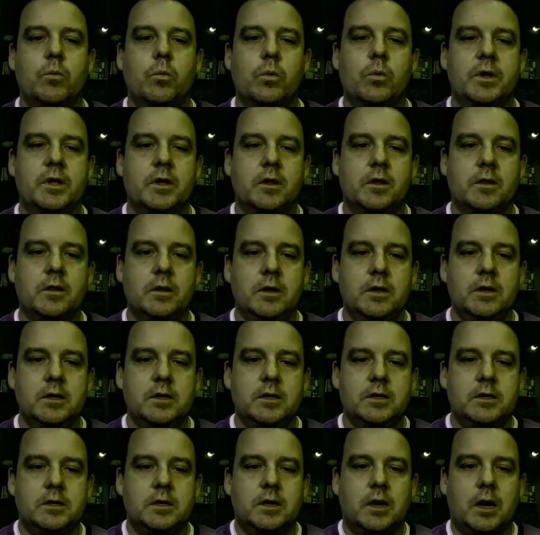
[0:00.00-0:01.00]
will
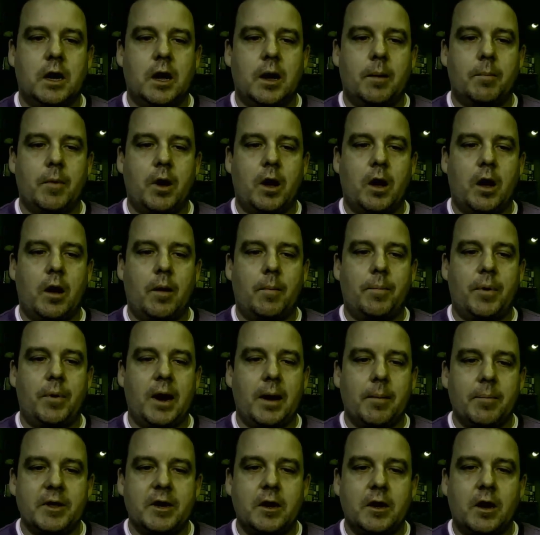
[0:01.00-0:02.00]

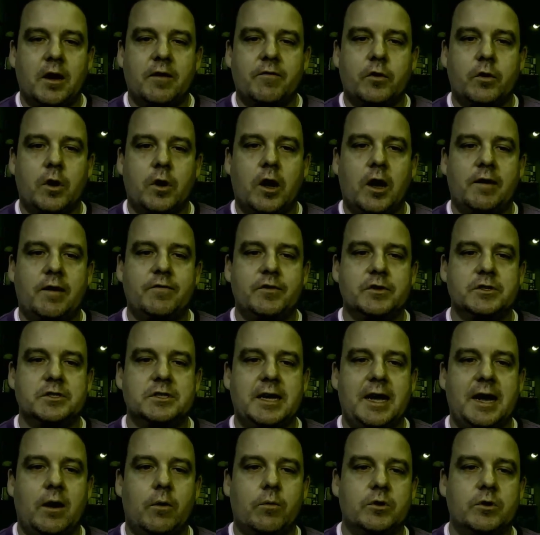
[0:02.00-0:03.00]
probably offer office
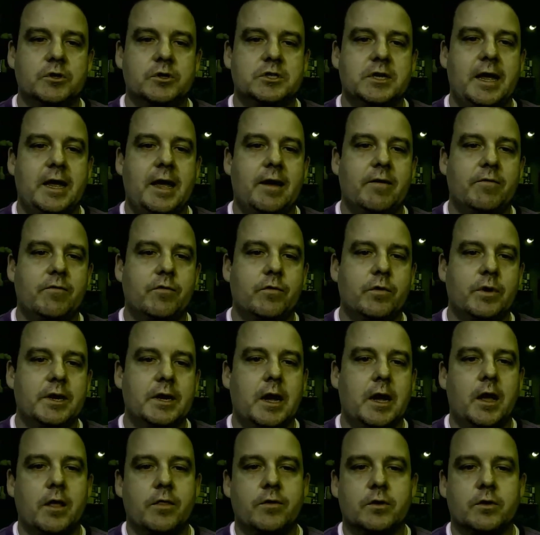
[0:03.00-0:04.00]
hours
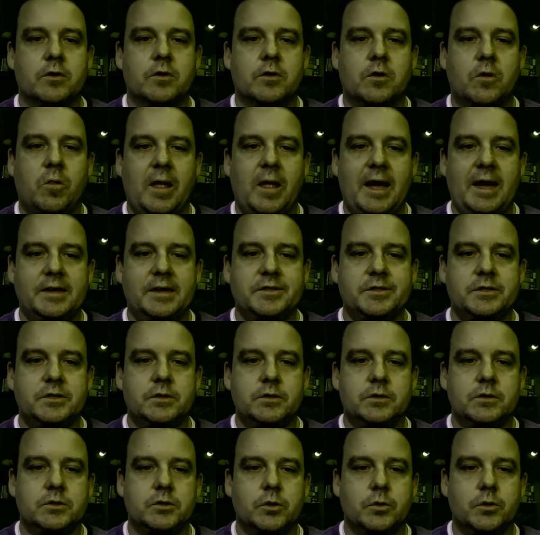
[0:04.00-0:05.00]
every other
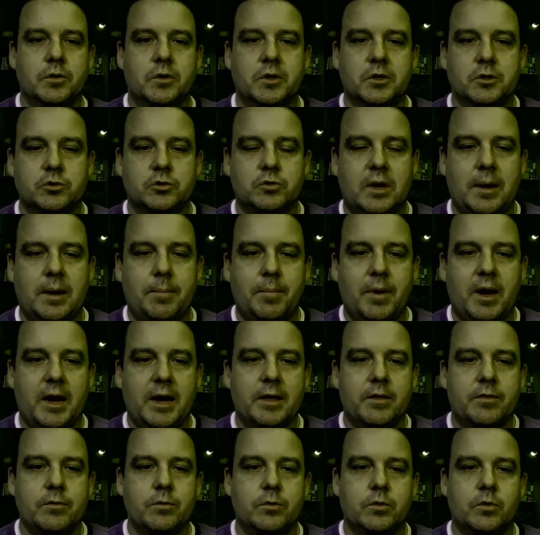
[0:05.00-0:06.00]
class, so you can drop
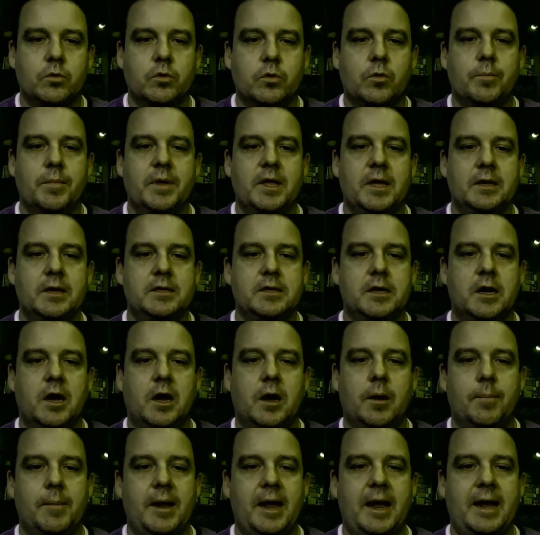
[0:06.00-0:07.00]
by through Google Meet,
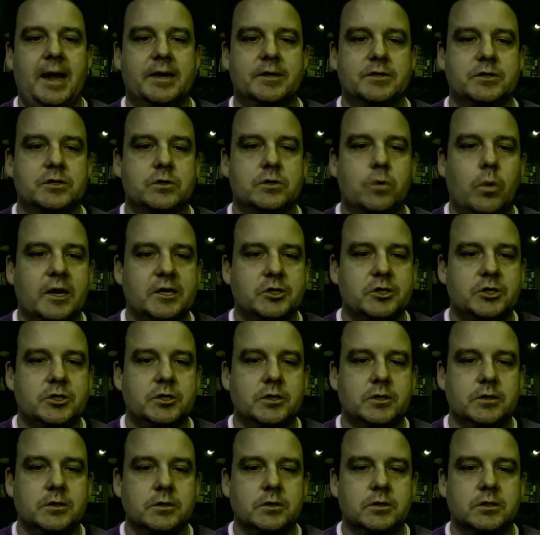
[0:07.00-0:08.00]
ask
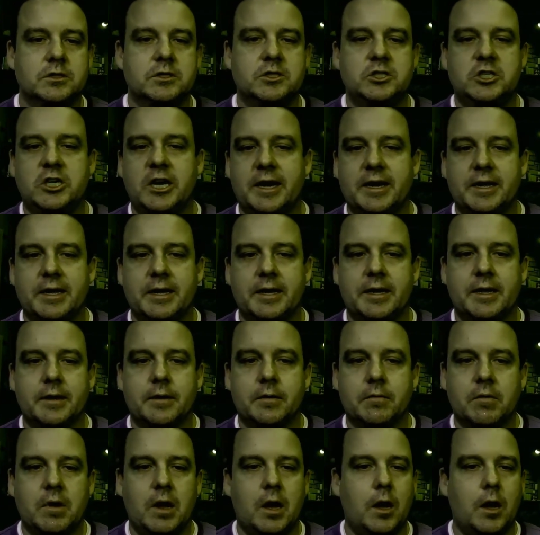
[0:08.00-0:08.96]
questions, check in,